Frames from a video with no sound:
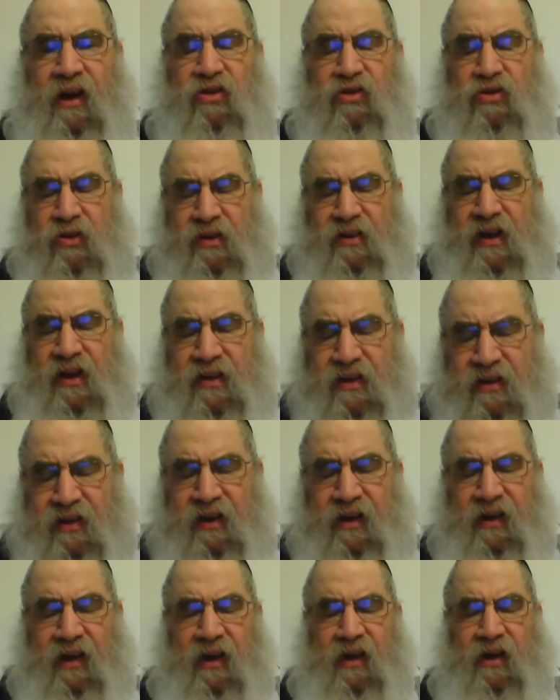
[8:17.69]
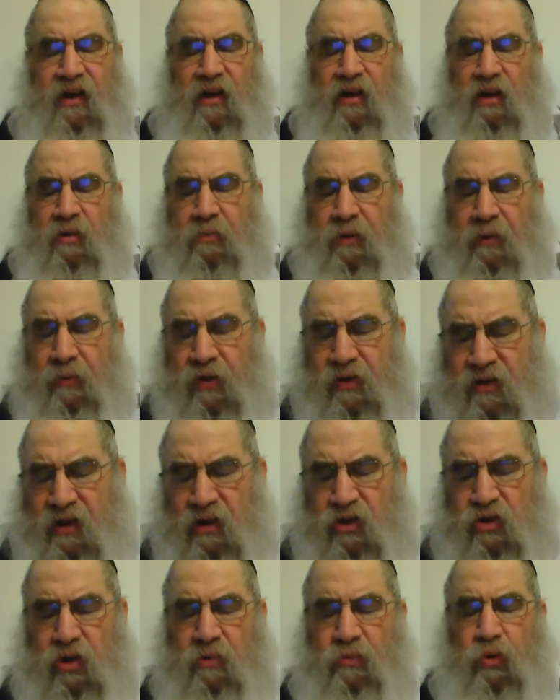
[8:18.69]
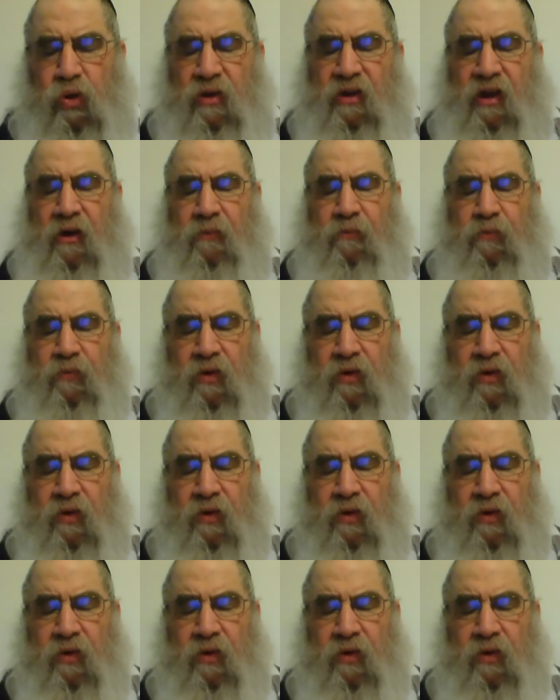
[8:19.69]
So he says kin nega nirali babayis. That's what's brought down.